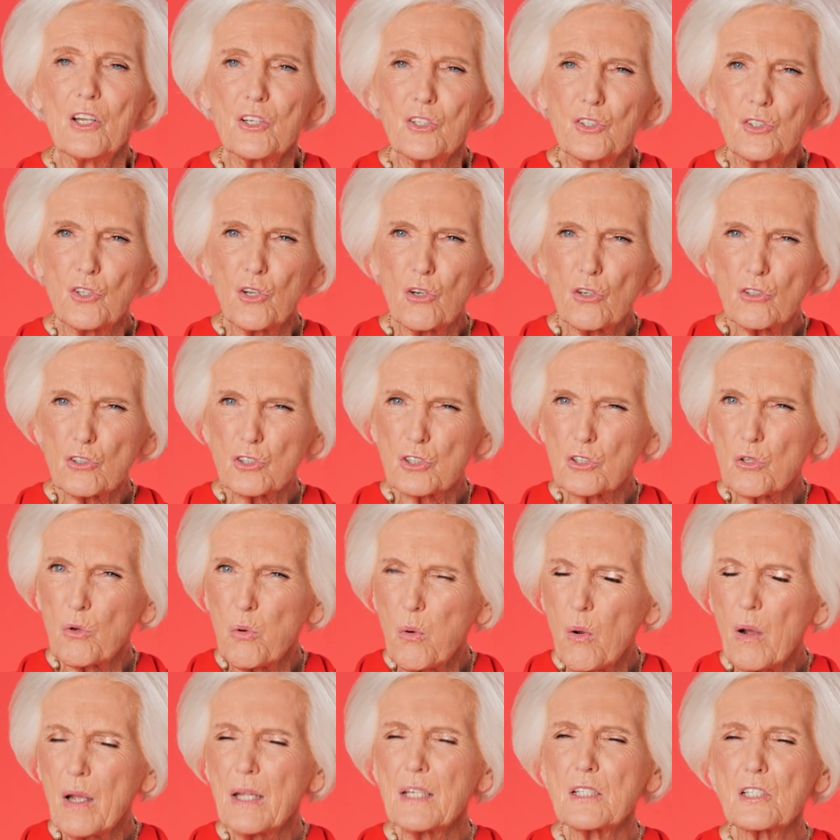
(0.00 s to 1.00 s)
not
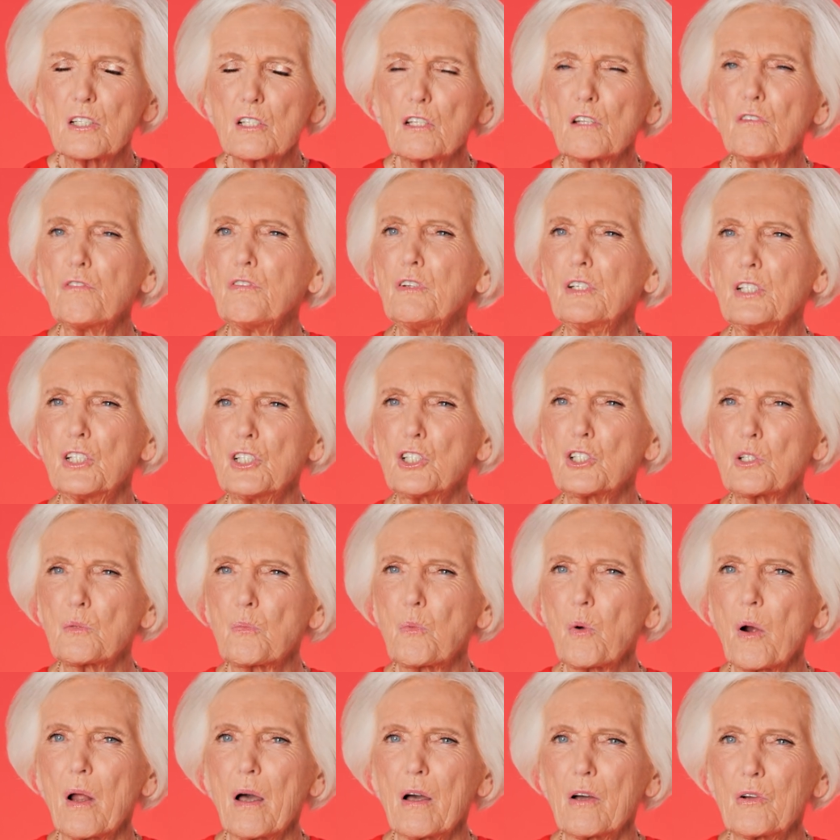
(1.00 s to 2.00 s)
quite to the finished
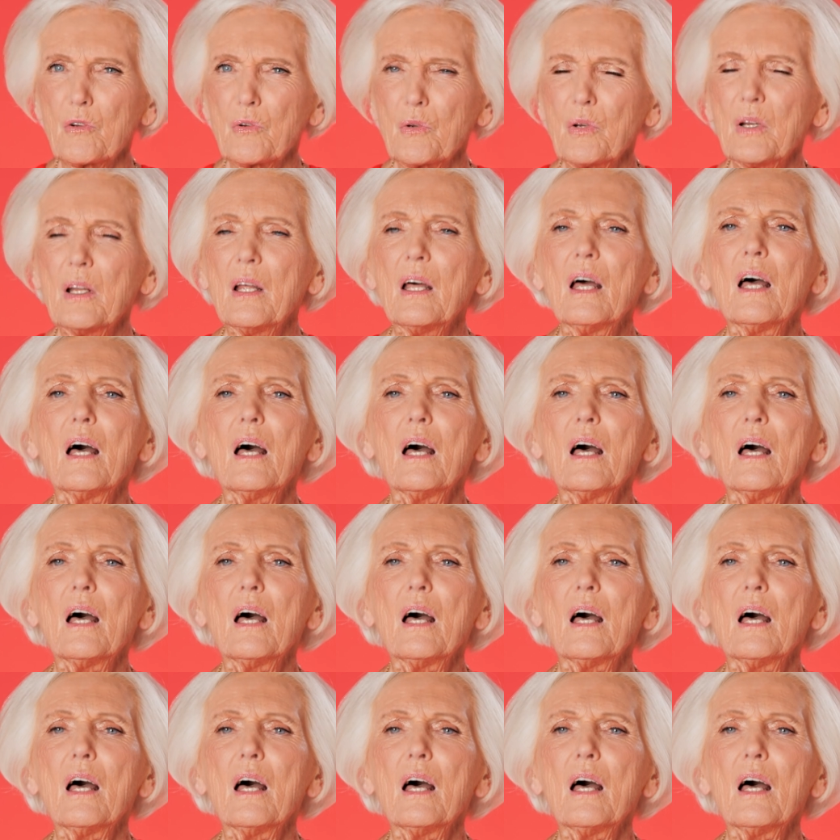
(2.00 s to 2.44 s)
brown,